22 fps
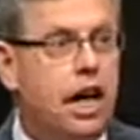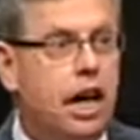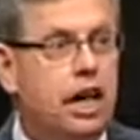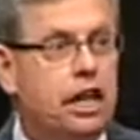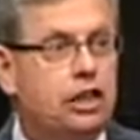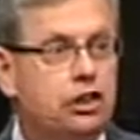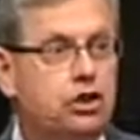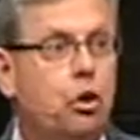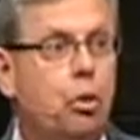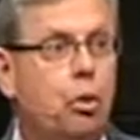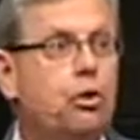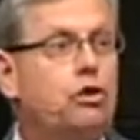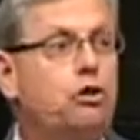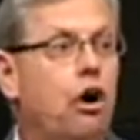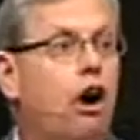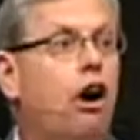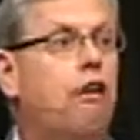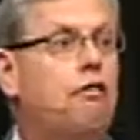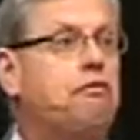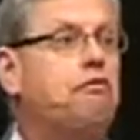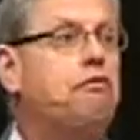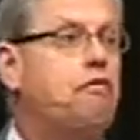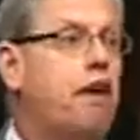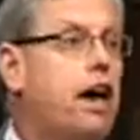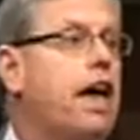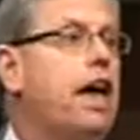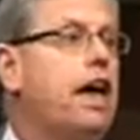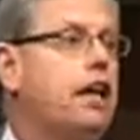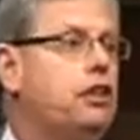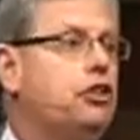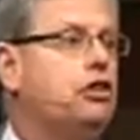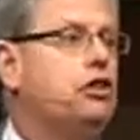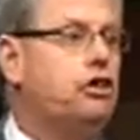It's going to
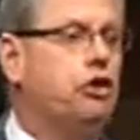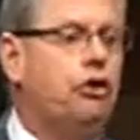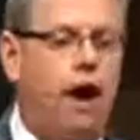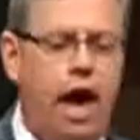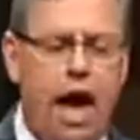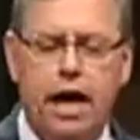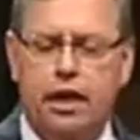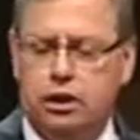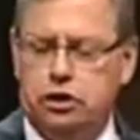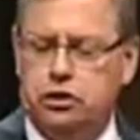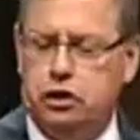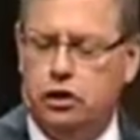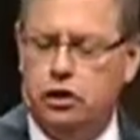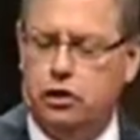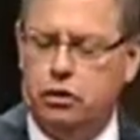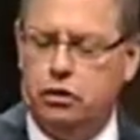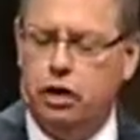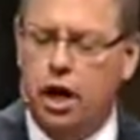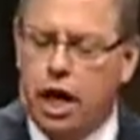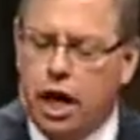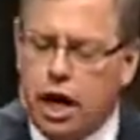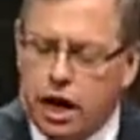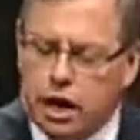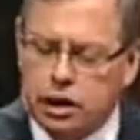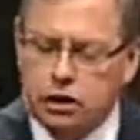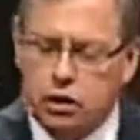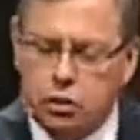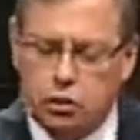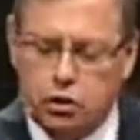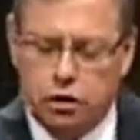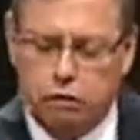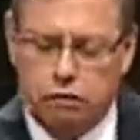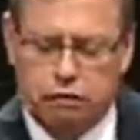affect your attitude. It's
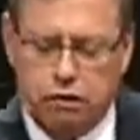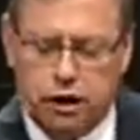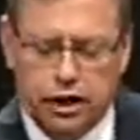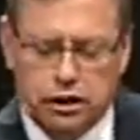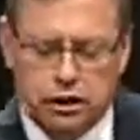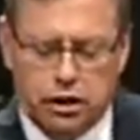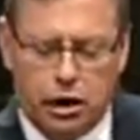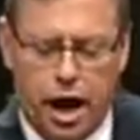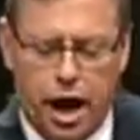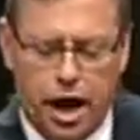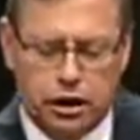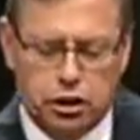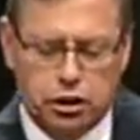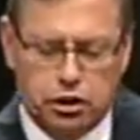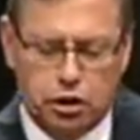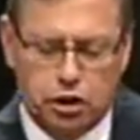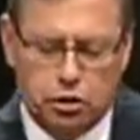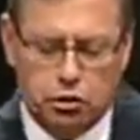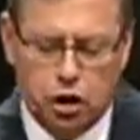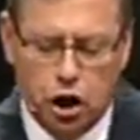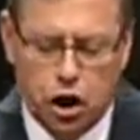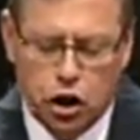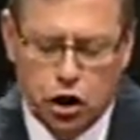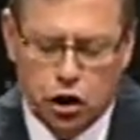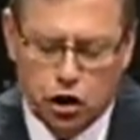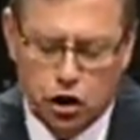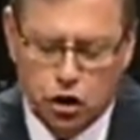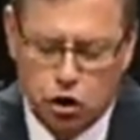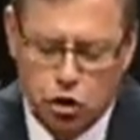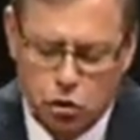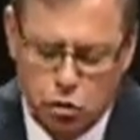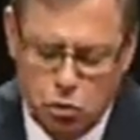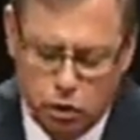going to affect your attitude.
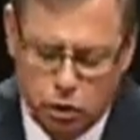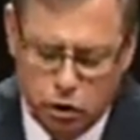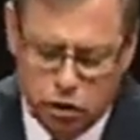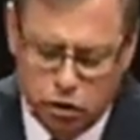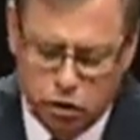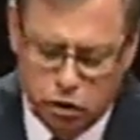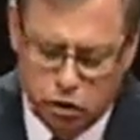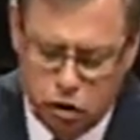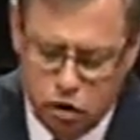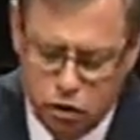You will